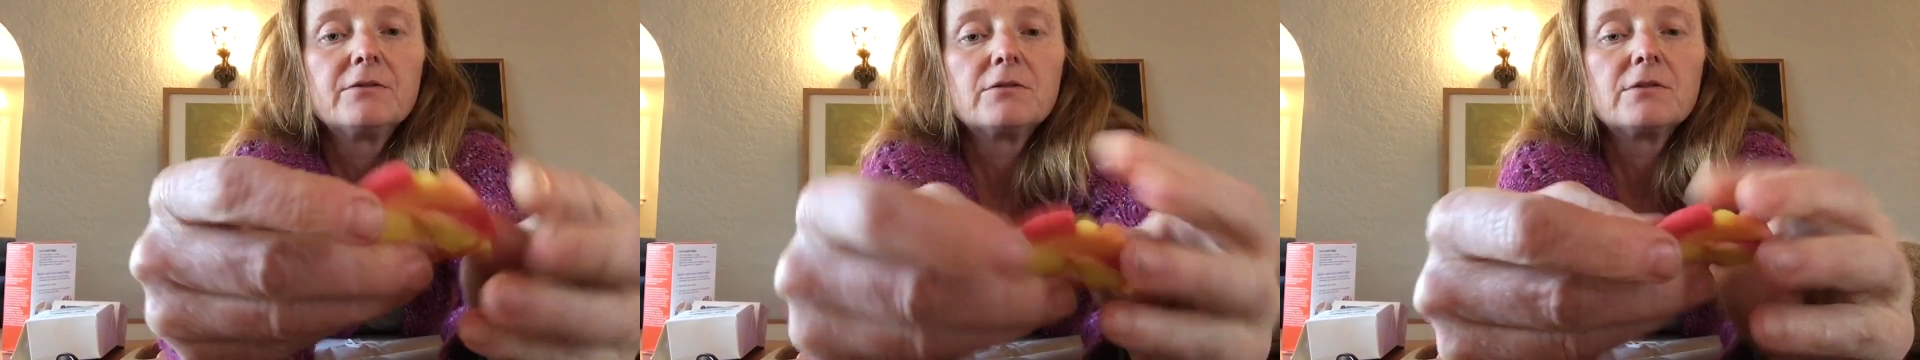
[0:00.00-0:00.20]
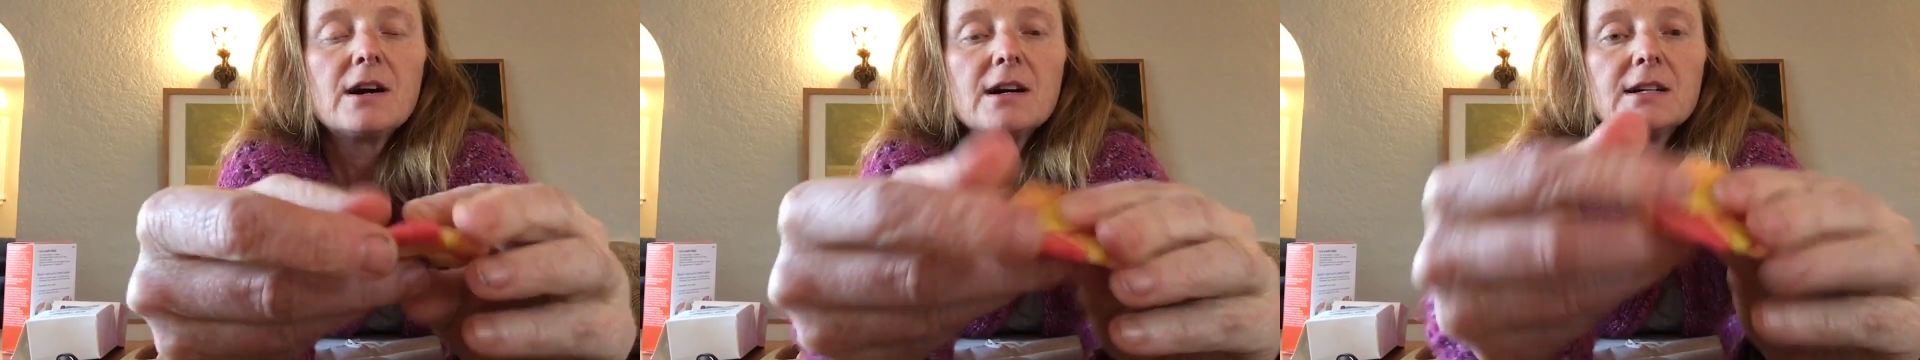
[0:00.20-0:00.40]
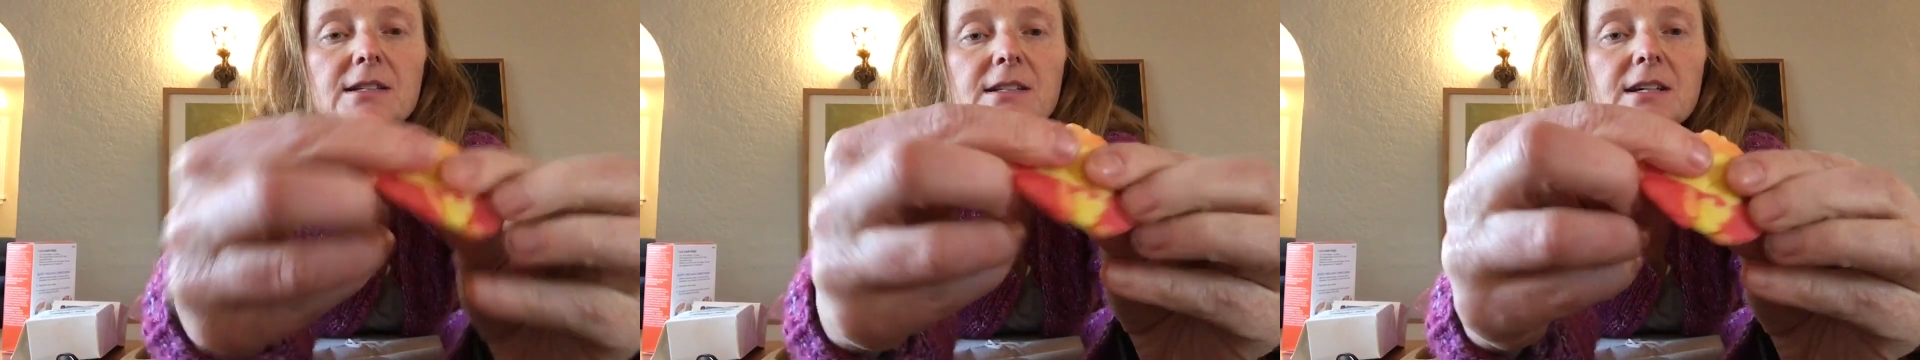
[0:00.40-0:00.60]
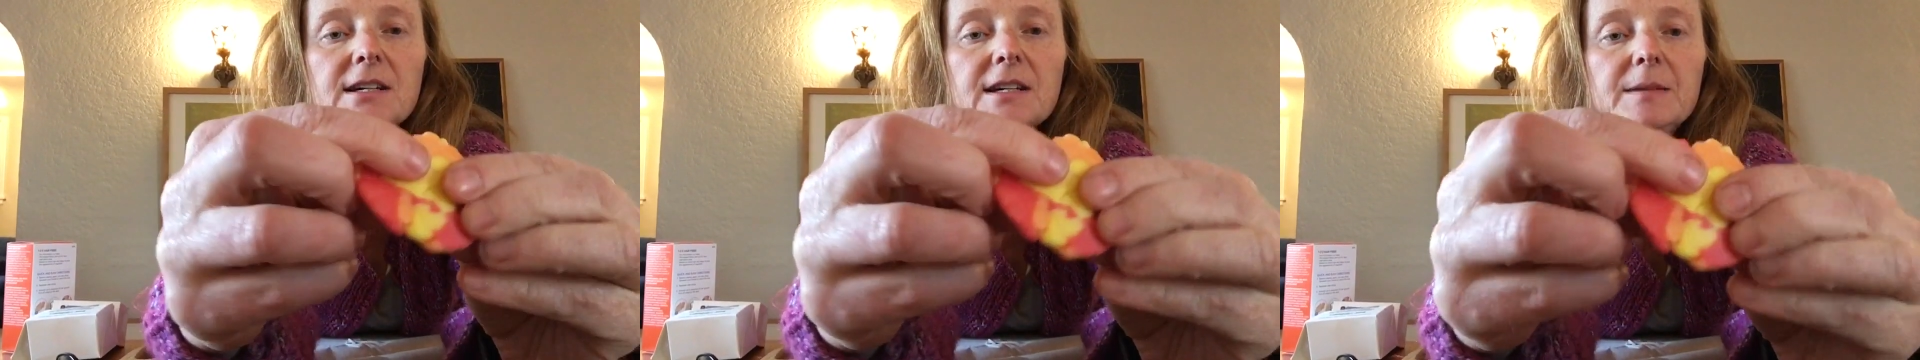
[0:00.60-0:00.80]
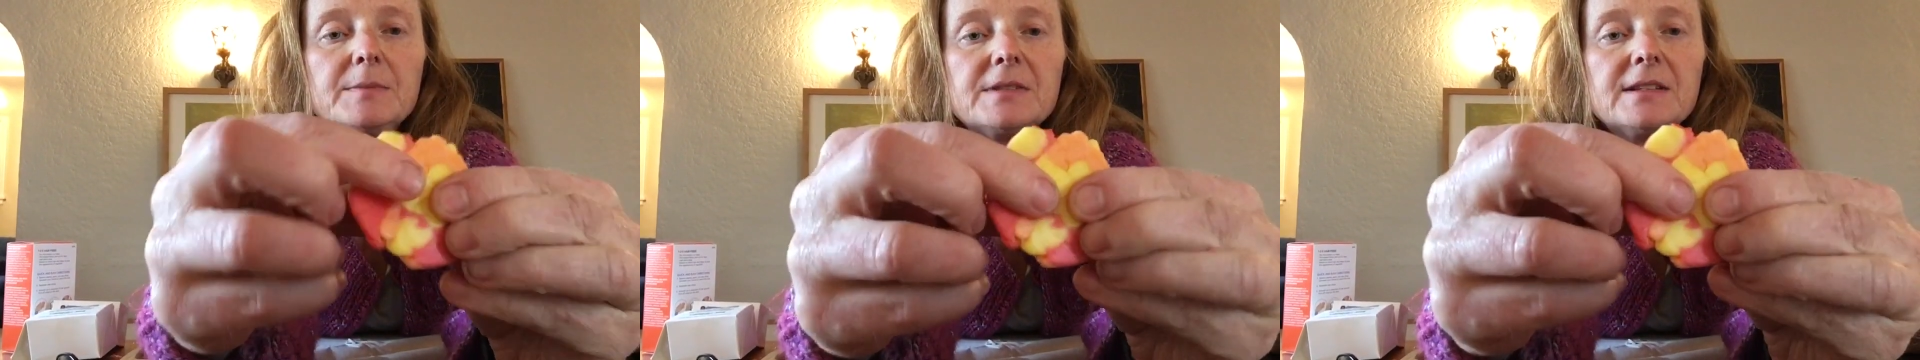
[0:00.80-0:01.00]
rock
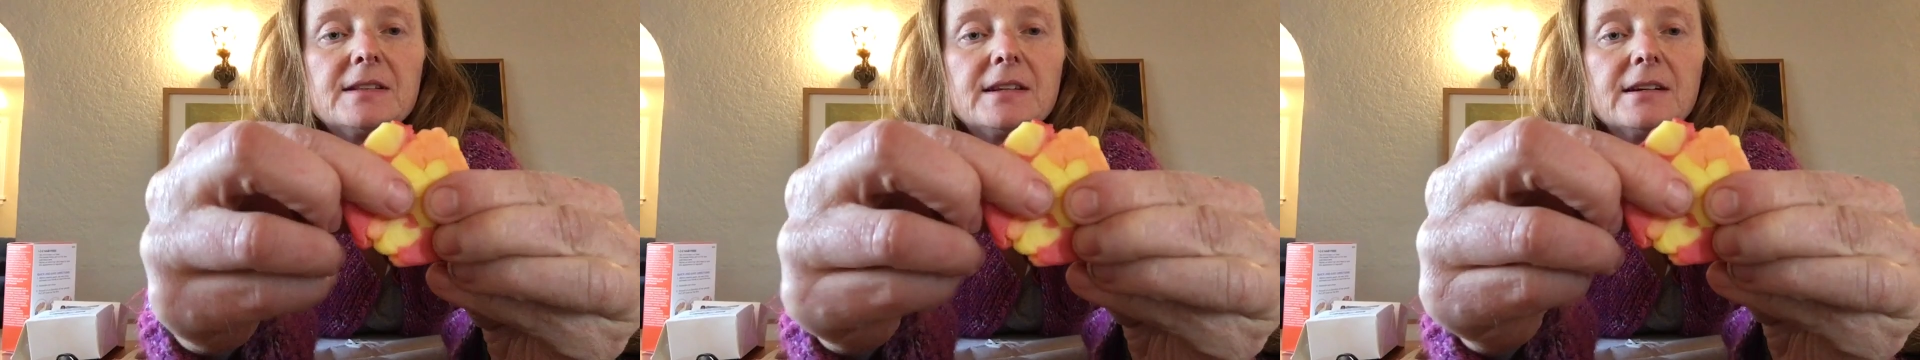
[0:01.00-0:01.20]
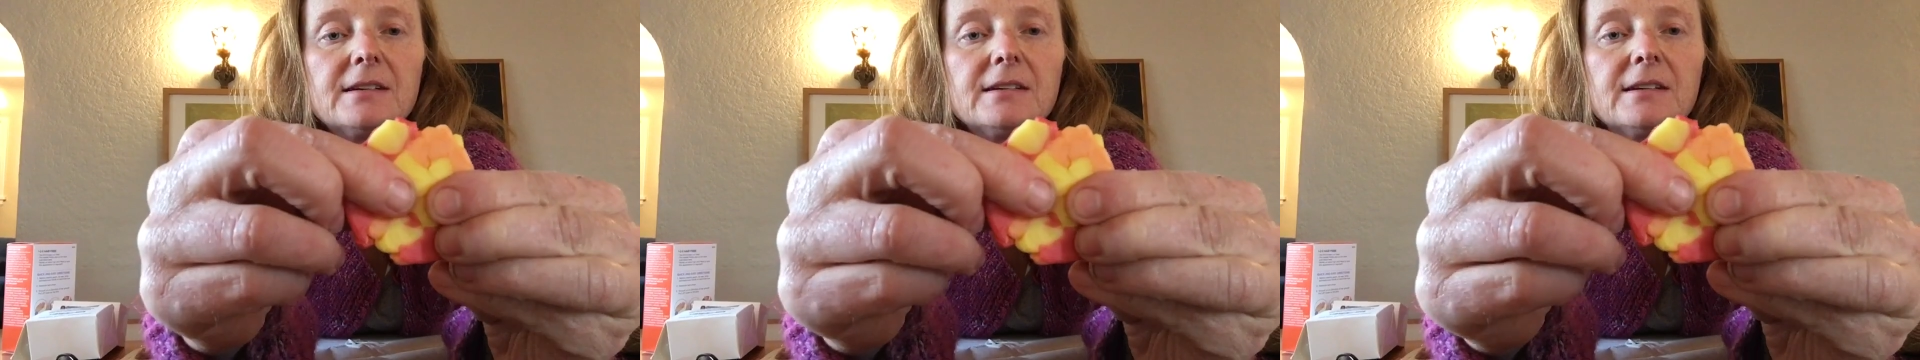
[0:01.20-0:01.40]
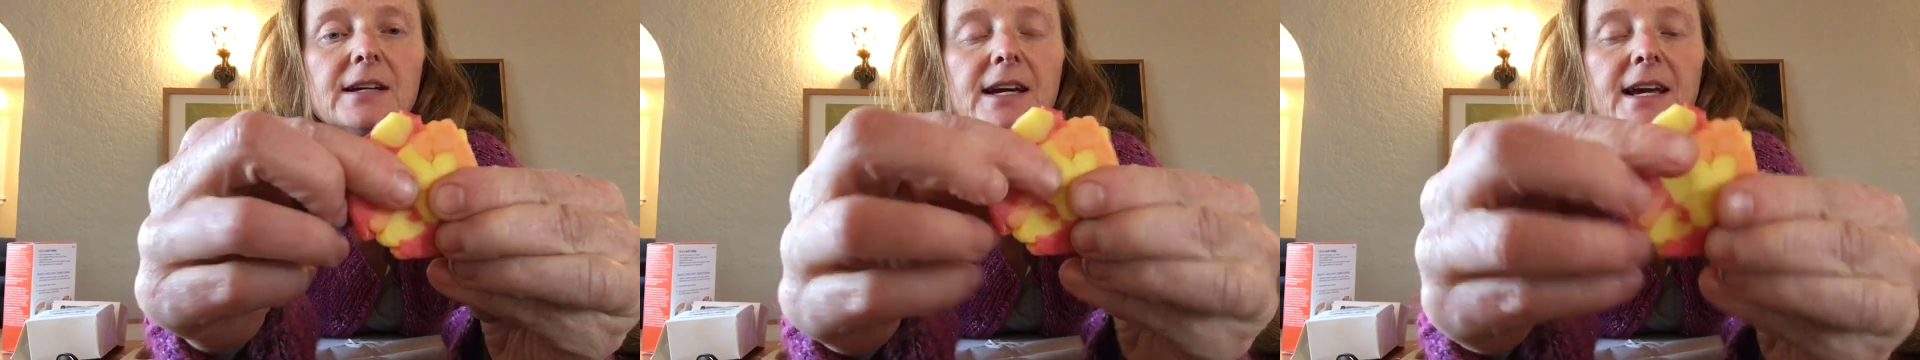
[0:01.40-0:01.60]
types in there,